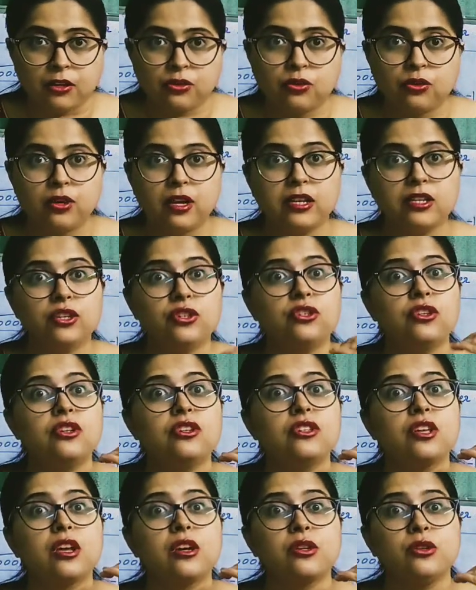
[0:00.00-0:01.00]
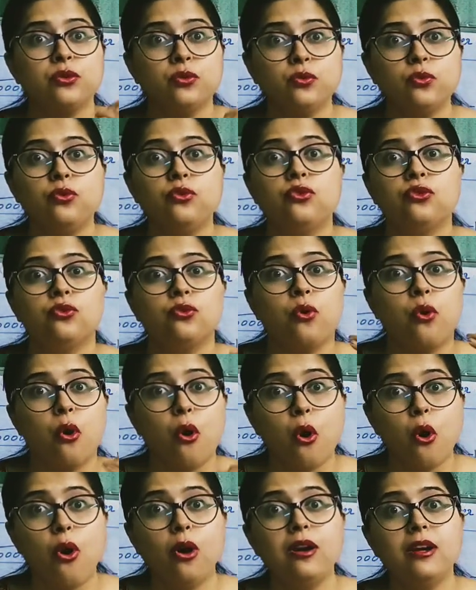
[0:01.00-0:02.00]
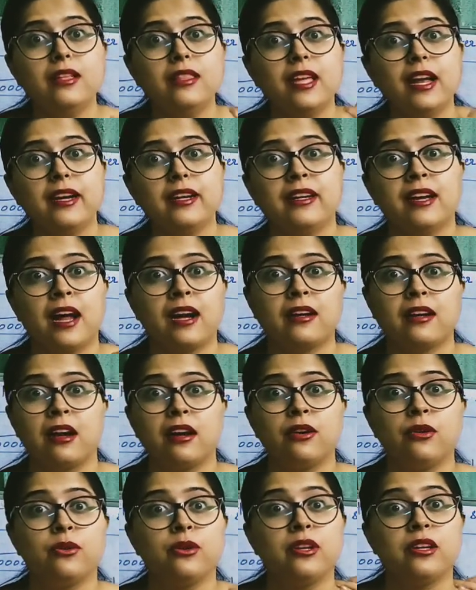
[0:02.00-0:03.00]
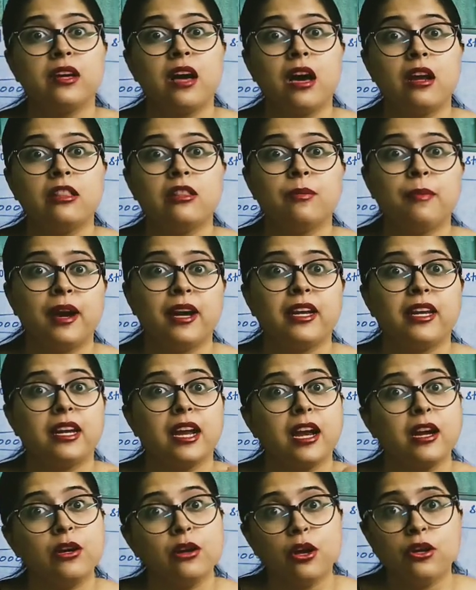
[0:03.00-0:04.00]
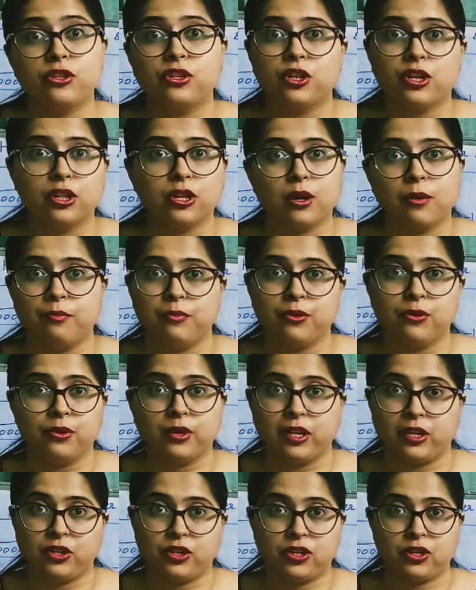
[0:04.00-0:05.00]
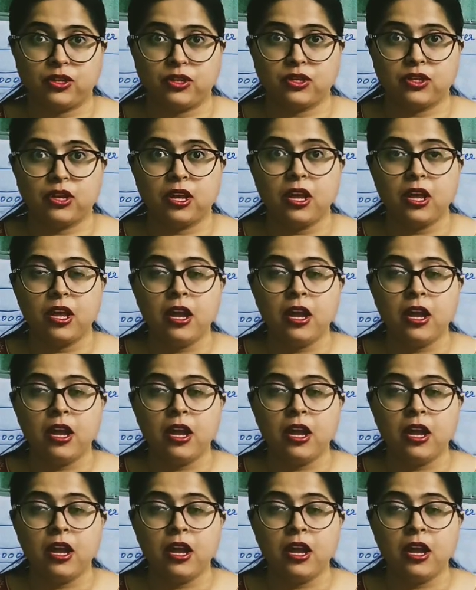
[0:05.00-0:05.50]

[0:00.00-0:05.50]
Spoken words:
So registers are used to hold that data during arithmetic and logical computations.